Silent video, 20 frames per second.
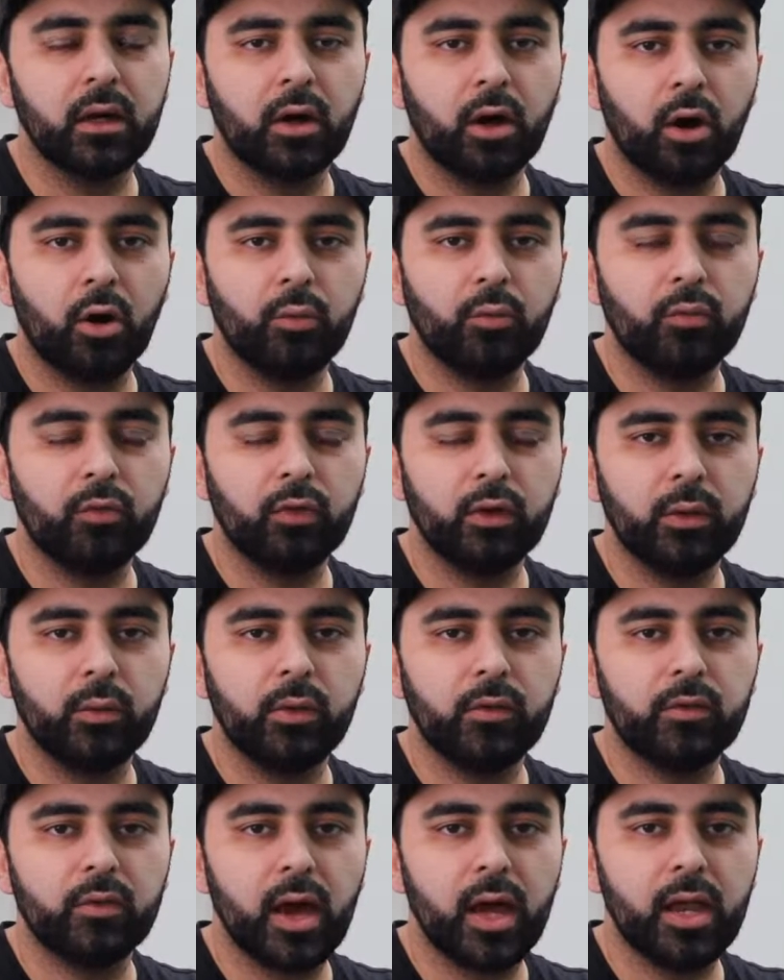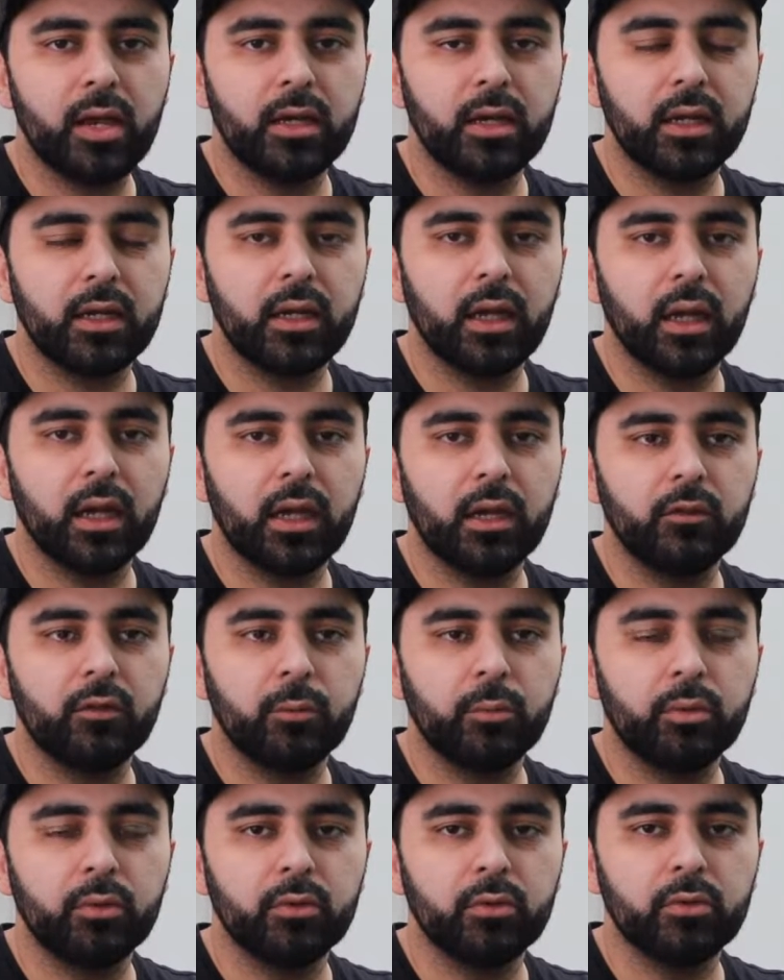hopefully we've ended
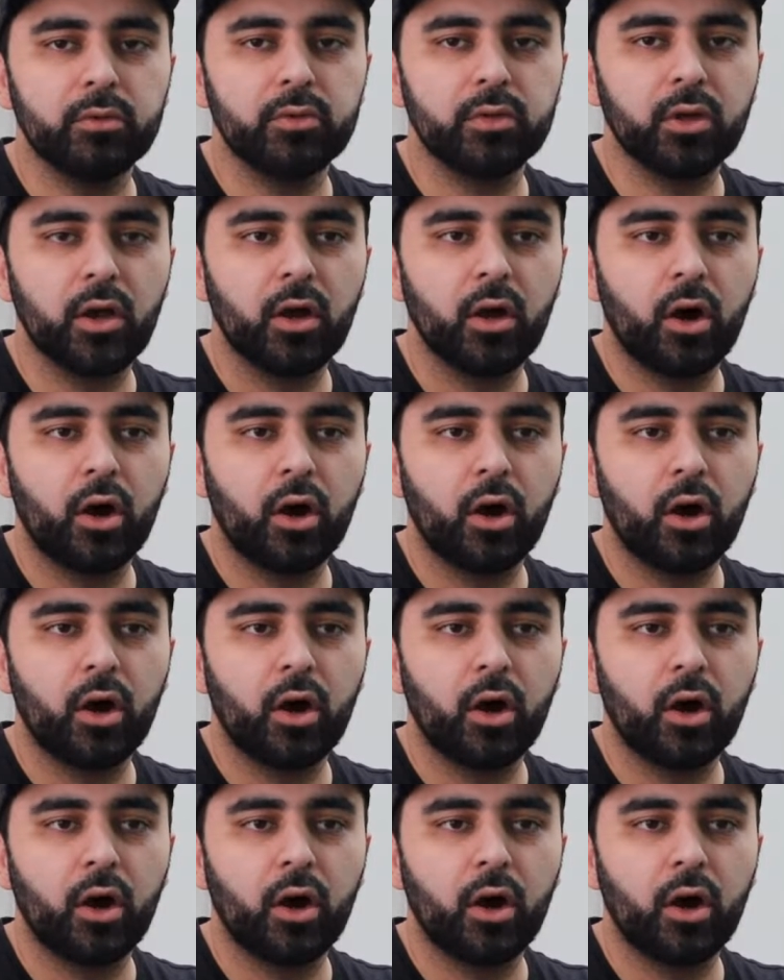Liverpool's